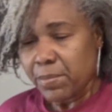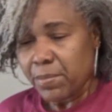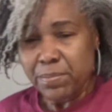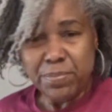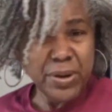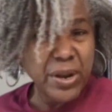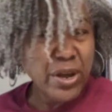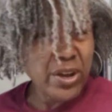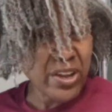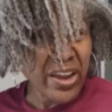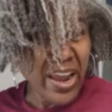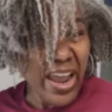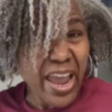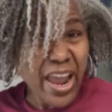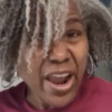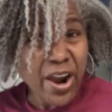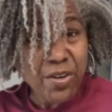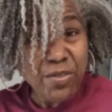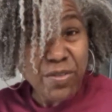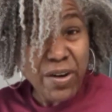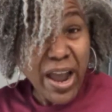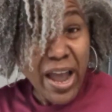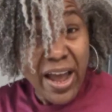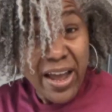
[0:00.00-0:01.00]
blow your hair
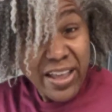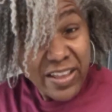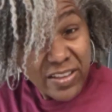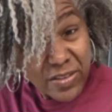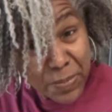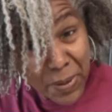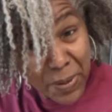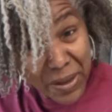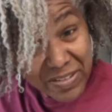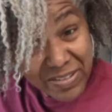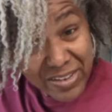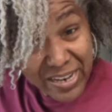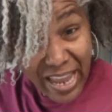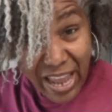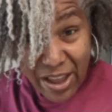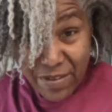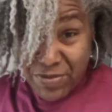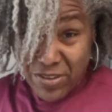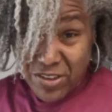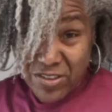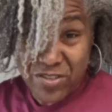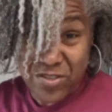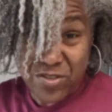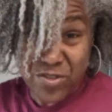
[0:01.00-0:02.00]
around, especially
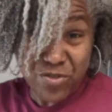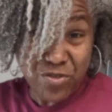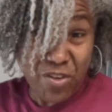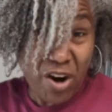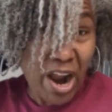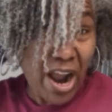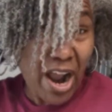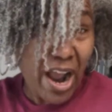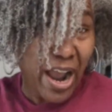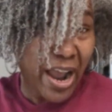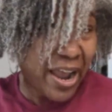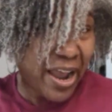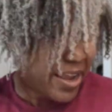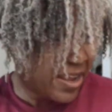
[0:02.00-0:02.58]
after it's dry.